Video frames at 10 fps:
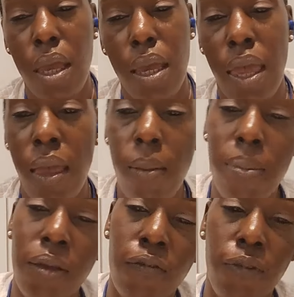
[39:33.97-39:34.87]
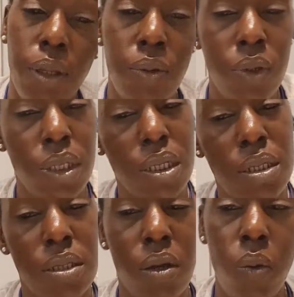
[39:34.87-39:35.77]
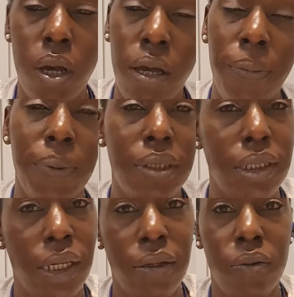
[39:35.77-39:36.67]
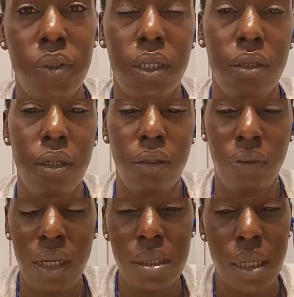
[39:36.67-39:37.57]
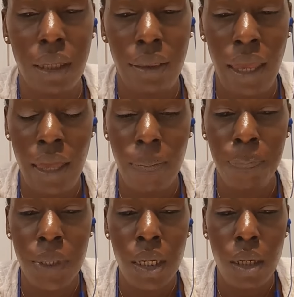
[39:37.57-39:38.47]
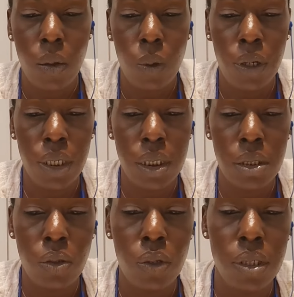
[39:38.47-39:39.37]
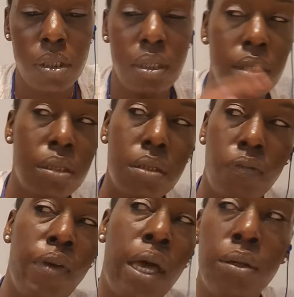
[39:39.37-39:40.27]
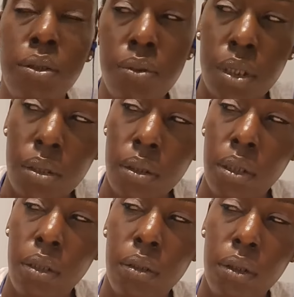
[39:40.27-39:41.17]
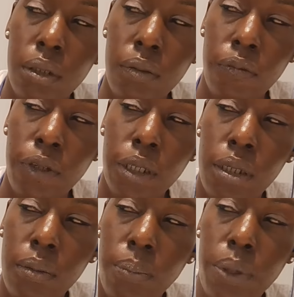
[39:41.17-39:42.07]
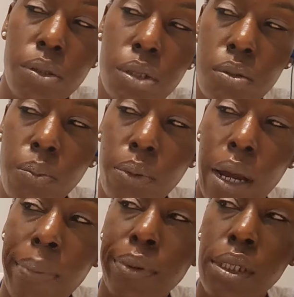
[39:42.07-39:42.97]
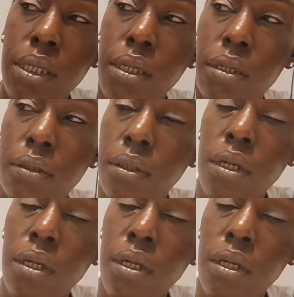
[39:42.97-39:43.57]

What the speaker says: ebb and flow. It does go up and down and things like that. Whereas Taurus is values and fucking personal property, and